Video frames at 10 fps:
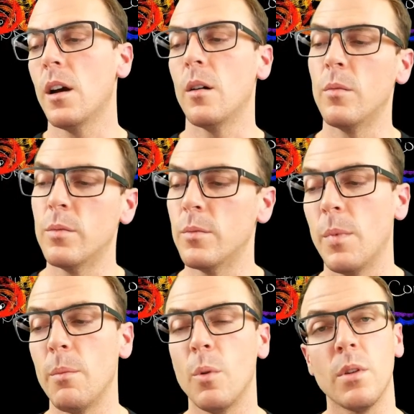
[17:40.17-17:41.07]

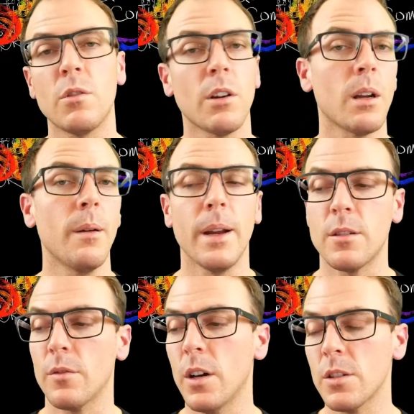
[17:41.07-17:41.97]
maybe with
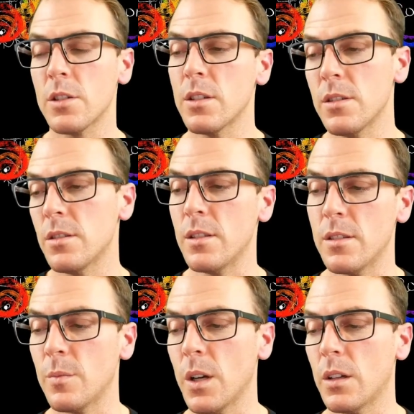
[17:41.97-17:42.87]
trigonometric functions and
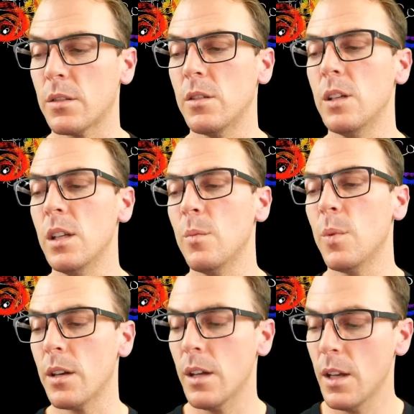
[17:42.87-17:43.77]
some continuity,
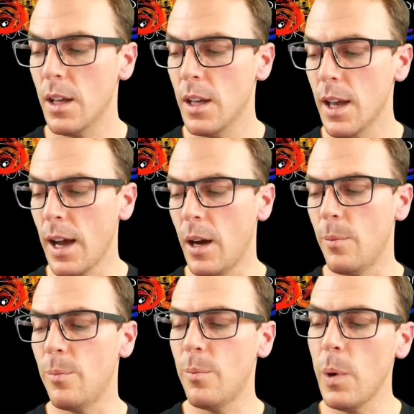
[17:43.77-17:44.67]
but
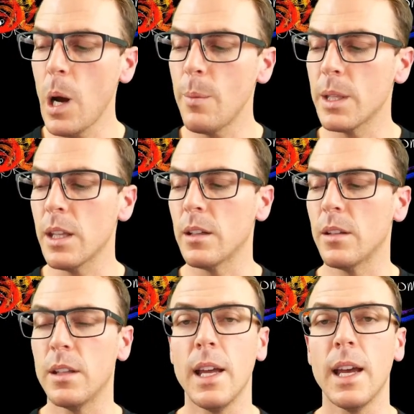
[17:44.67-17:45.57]
Bob at the end of
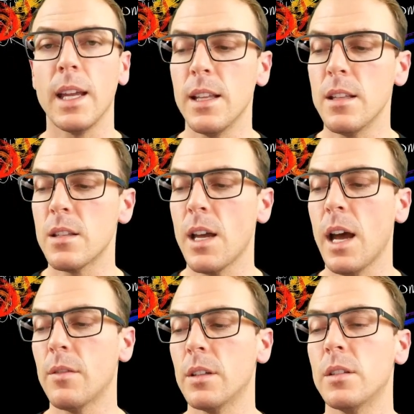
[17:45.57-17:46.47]
the day needs to
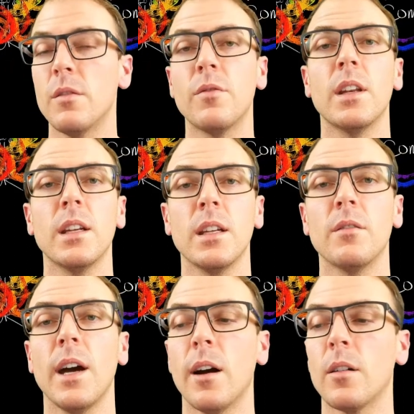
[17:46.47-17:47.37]
have a definitive
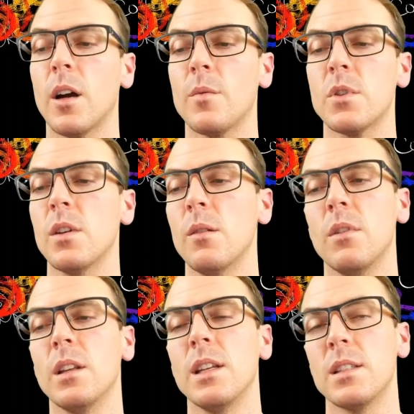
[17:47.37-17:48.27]
outcome, so he
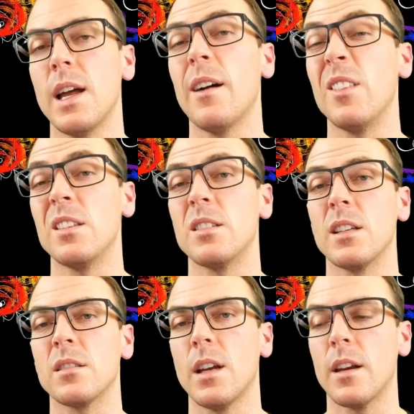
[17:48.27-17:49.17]
really needs to have these
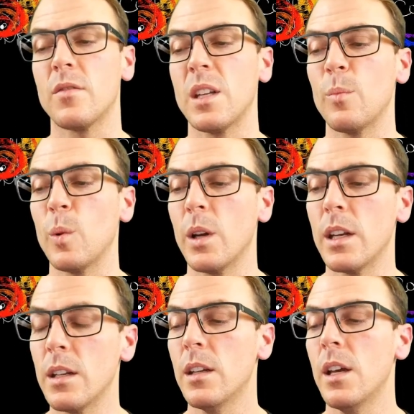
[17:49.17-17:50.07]
things kind of
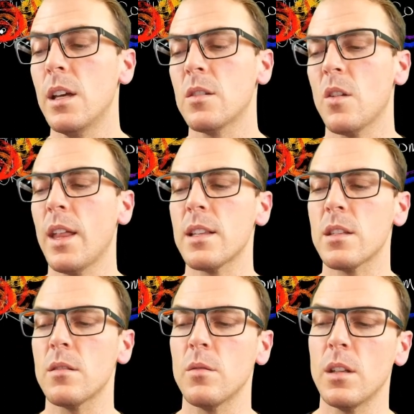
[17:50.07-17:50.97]
separated. So that's
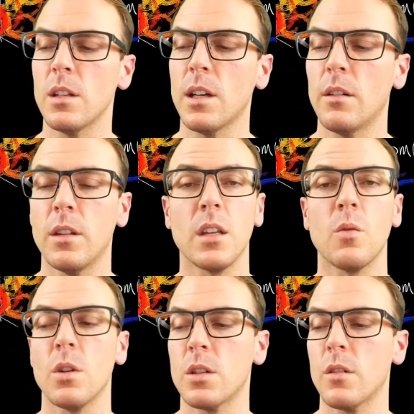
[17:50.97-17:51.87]
kind of the
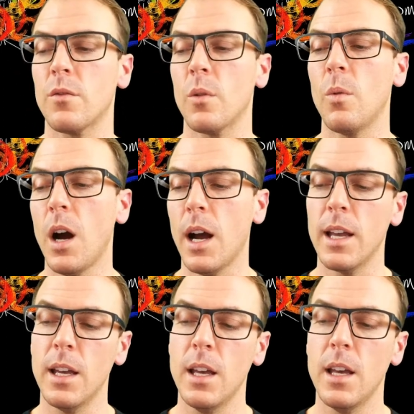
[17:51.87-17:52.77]
intuition for why
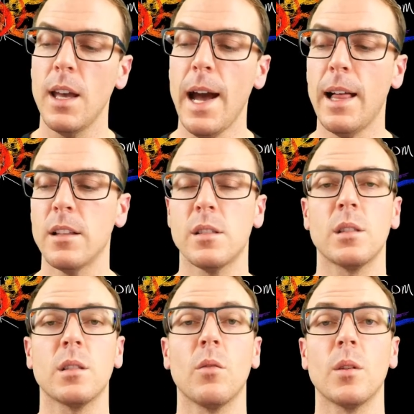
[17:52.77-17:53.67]
Alice is
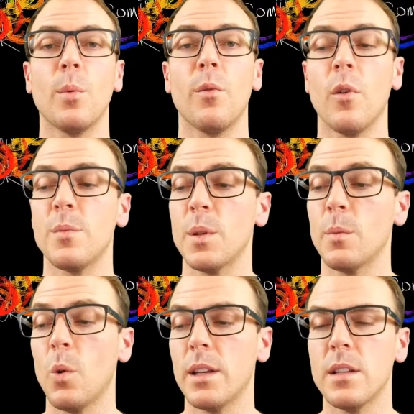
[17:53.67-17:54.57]
going to perform some
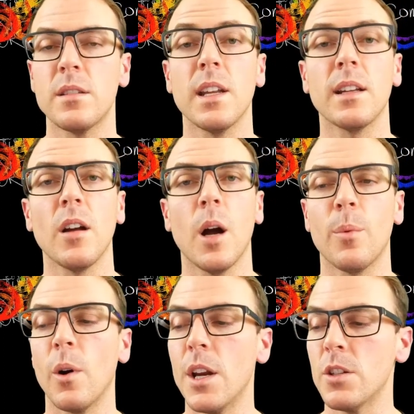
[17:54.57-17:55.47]
quite distinct
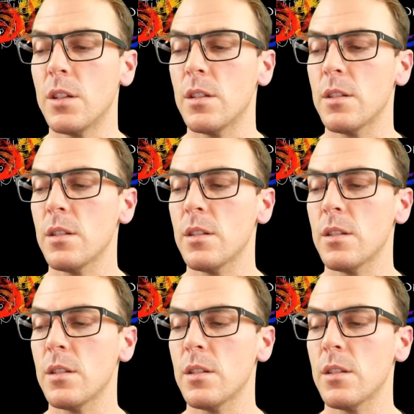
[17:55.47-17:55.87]
operations.